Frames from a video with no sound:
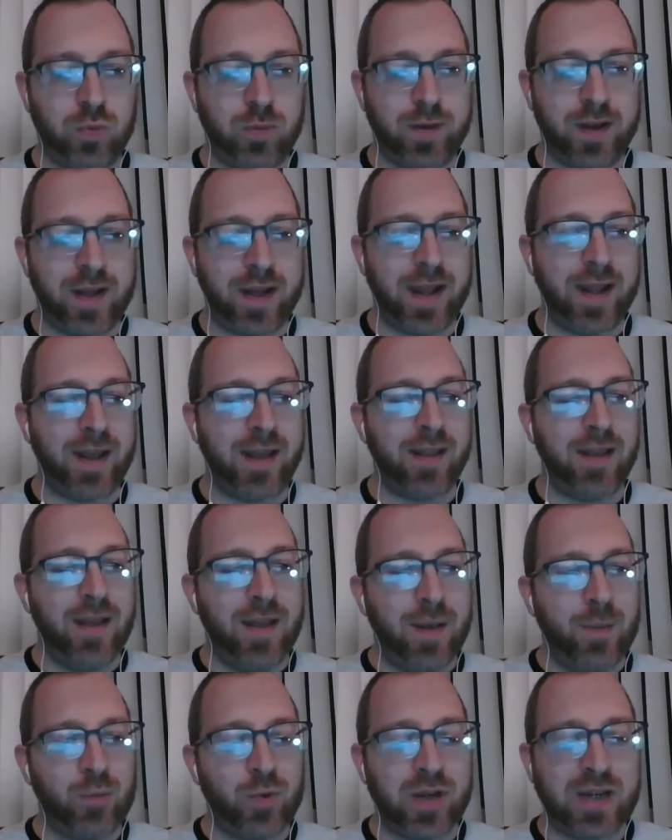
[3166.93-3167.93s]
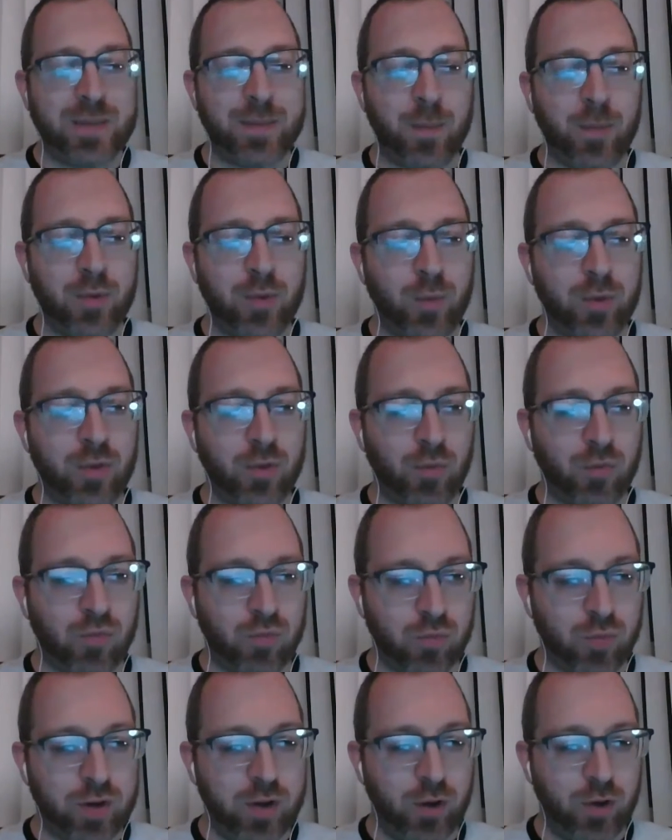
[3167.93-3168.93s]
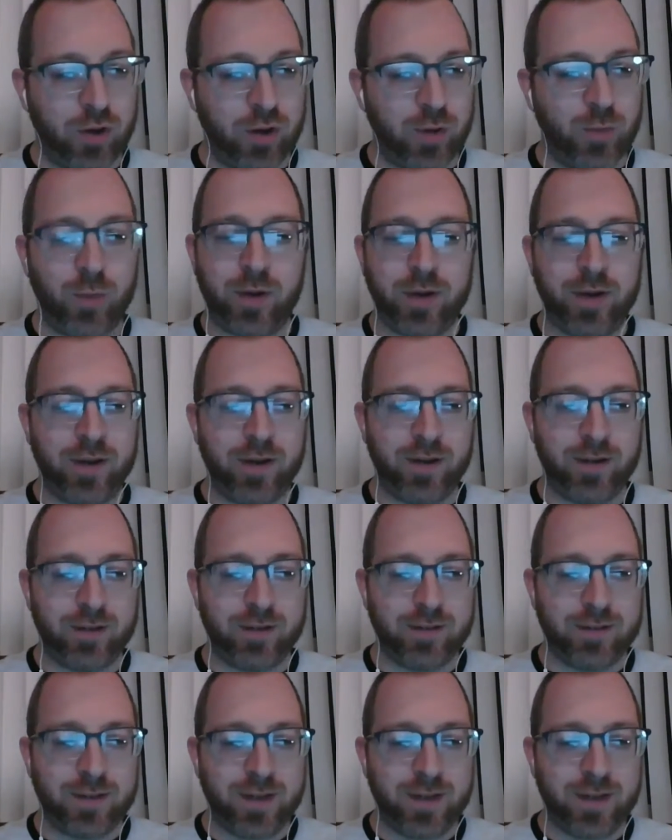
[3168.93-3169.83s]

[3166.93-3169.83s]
God, I'm trying to come up with a real good one here.